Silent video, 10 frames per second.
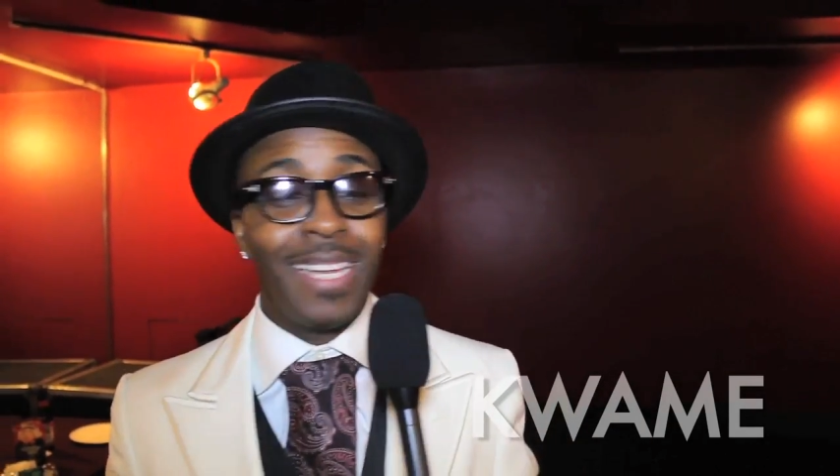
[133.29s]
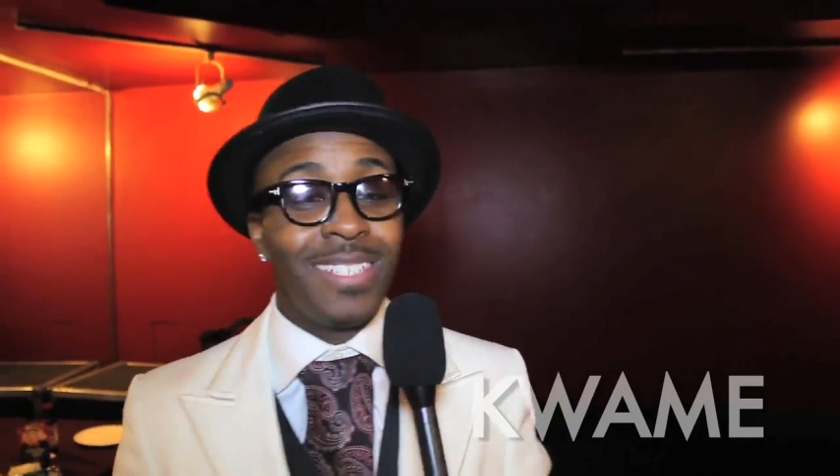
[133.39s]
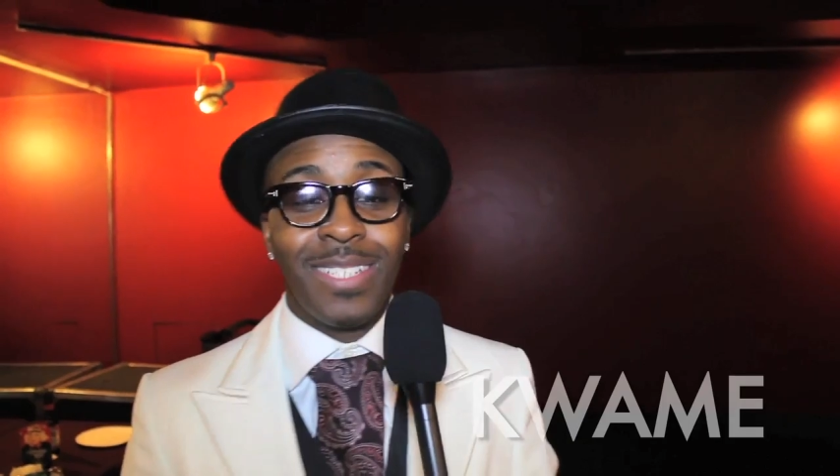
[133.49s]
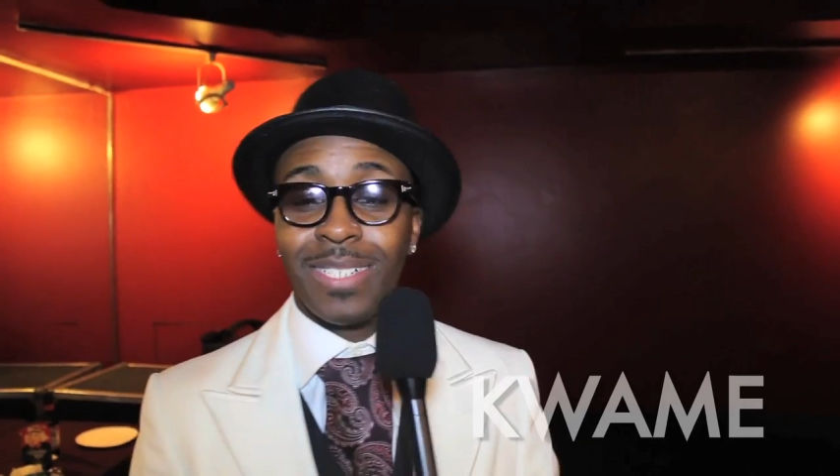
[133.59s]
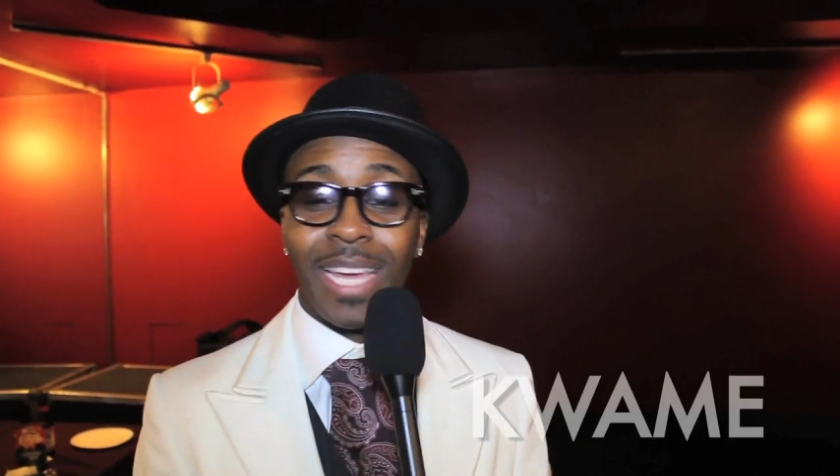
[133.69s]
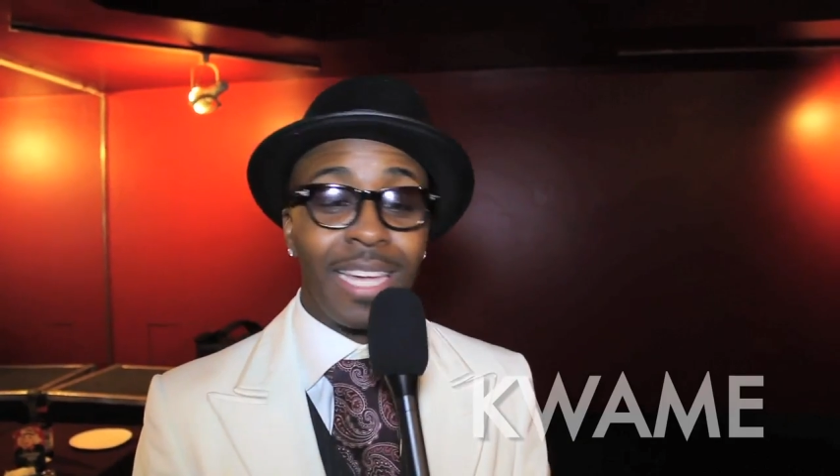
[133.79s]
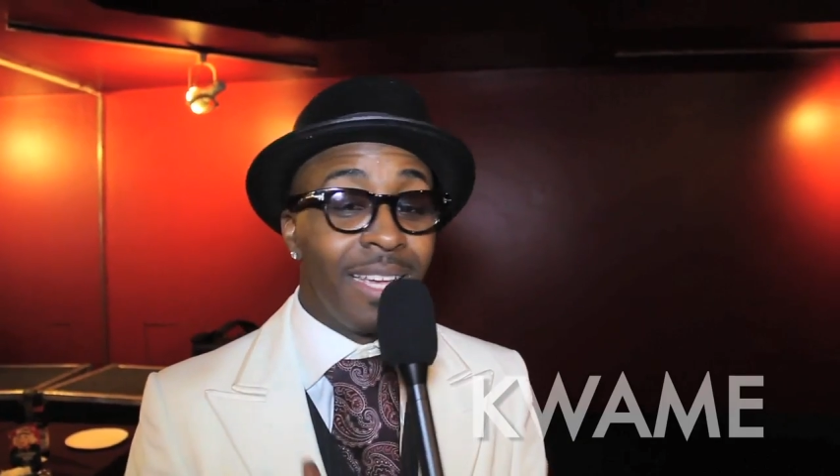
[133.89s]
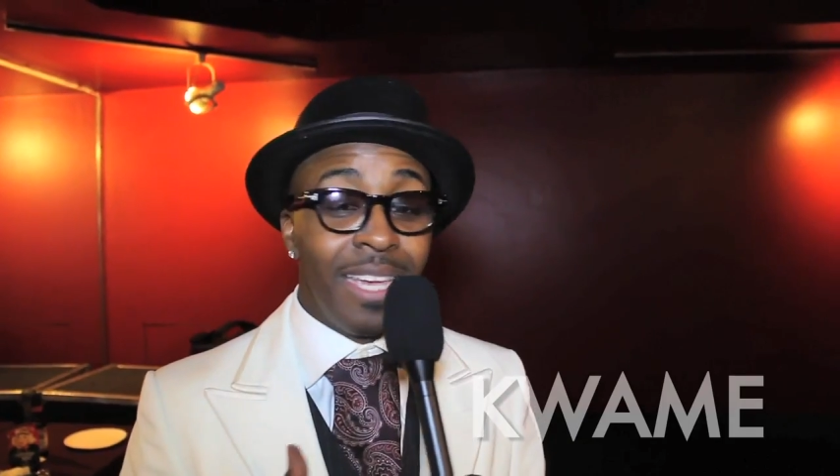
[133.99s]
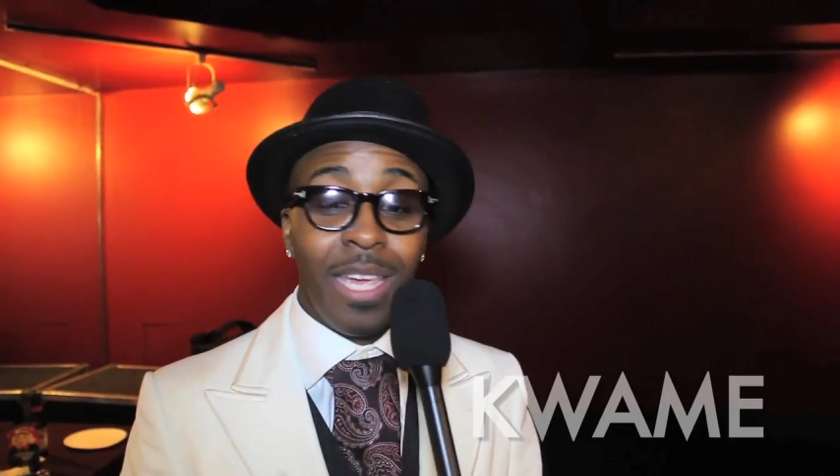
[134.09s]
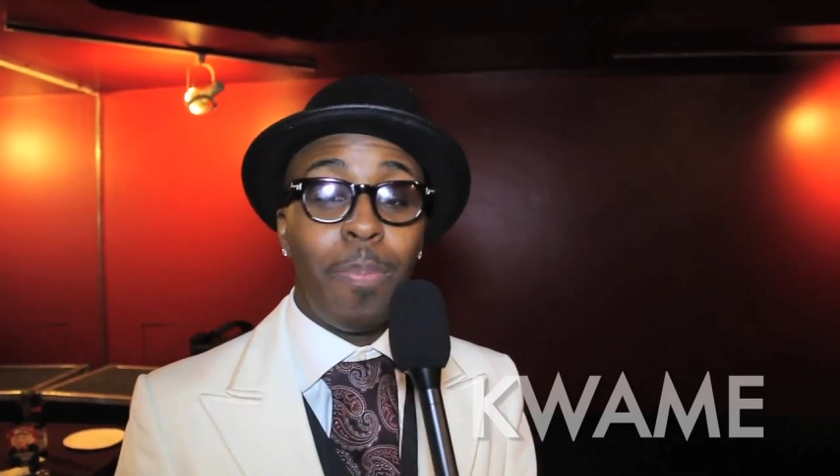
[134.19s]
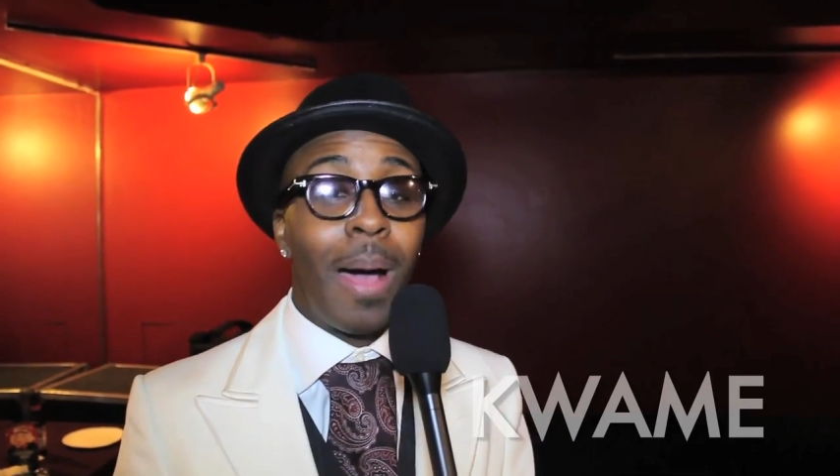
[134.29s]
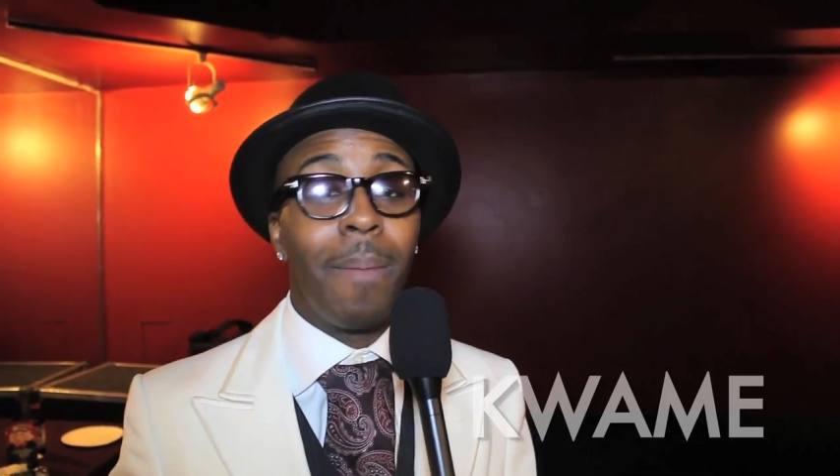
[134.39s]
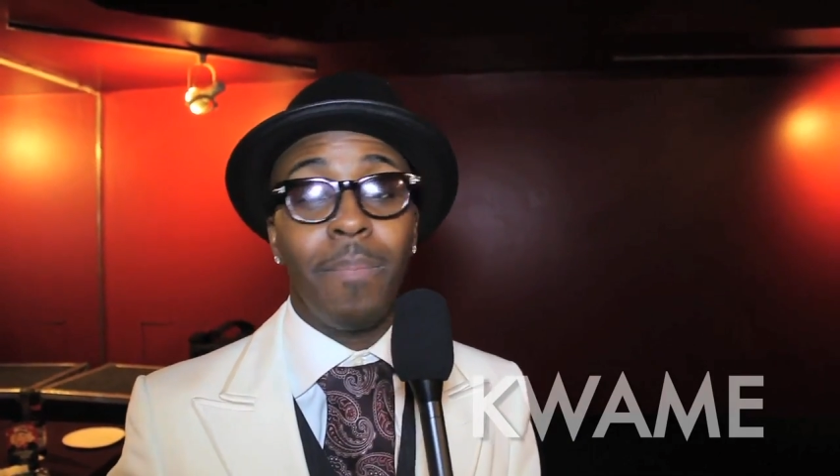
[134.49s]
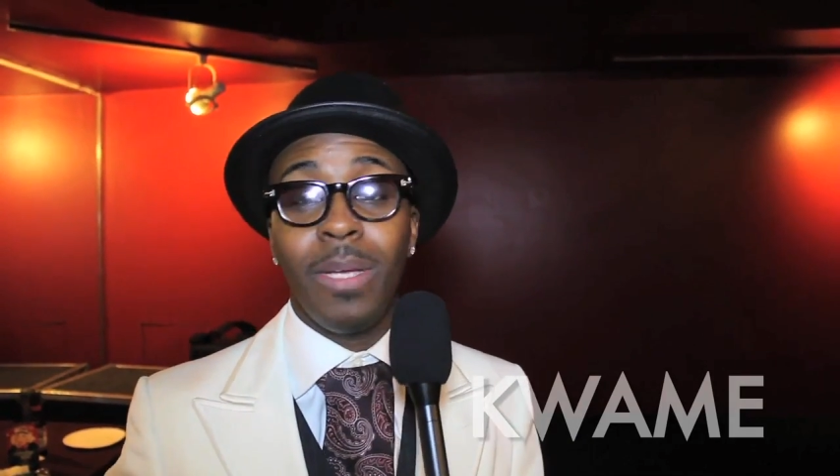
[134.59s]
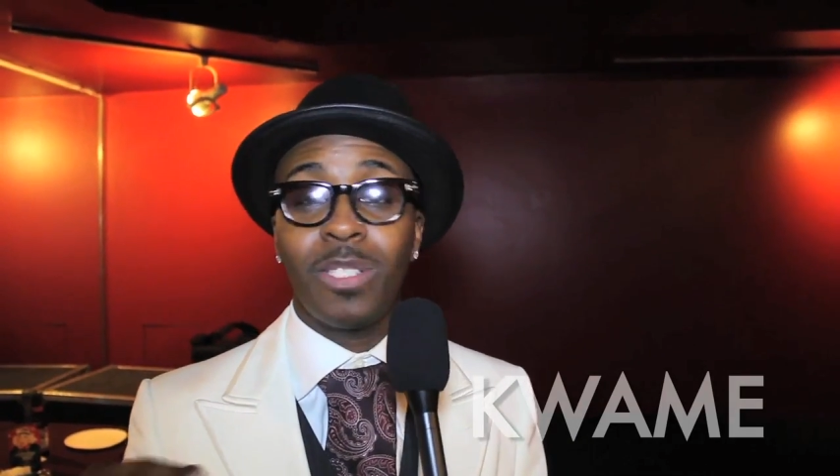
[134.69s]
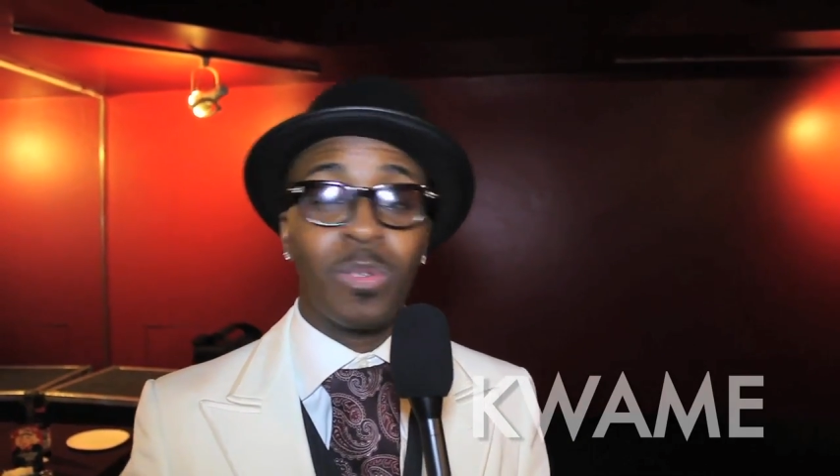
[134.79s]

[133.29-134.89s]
It's just like hip-hop meets